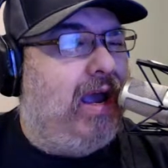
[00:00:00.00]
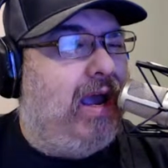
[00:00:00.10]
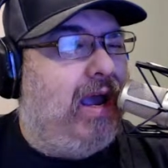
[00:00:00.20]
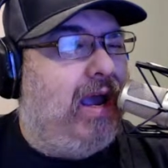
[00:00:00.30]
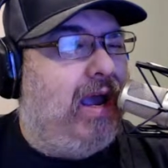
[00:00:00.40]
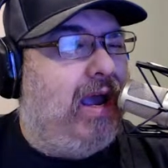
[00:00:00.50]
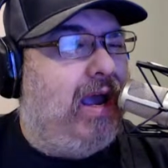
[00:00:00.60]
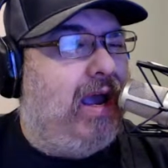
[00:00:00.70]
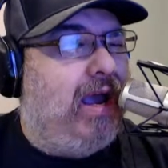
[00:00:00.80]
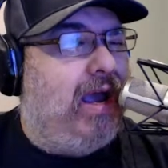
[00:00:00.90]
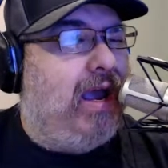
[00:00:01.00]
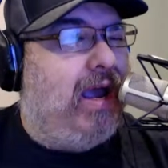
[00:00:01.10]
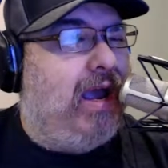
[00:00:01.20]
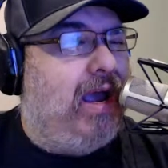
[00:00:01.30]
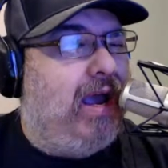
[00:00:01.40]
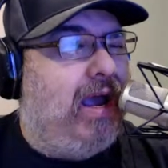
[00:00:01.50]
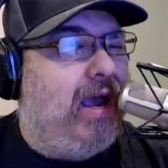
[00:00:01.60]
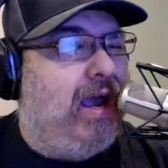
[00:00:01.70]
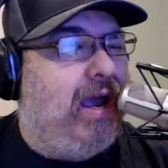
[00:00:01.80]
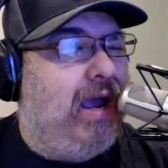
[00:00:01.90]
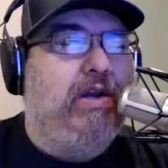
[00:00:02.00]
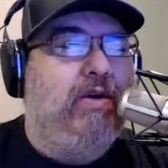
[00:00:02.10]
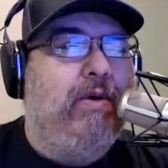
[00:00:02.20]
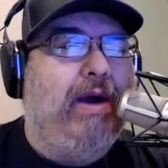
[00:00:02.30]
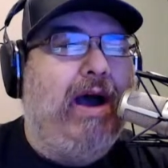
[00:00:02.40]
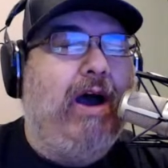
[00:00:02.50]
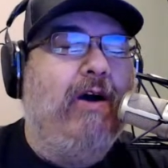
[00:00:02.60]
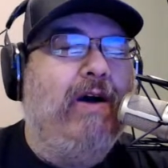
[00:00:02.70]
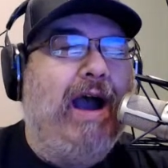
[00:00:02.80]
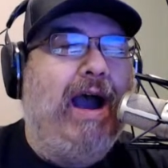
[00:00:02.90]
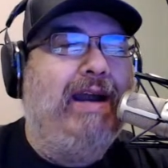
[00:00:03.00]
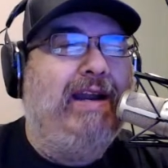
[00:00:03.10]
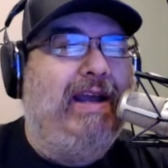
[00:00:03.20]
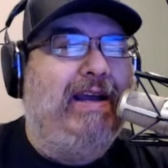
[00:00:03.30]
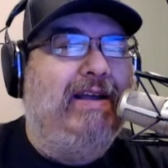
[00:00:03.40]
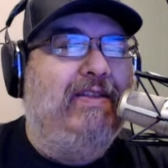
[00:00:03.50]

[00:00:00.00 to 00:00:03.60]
a special place where you are hiding?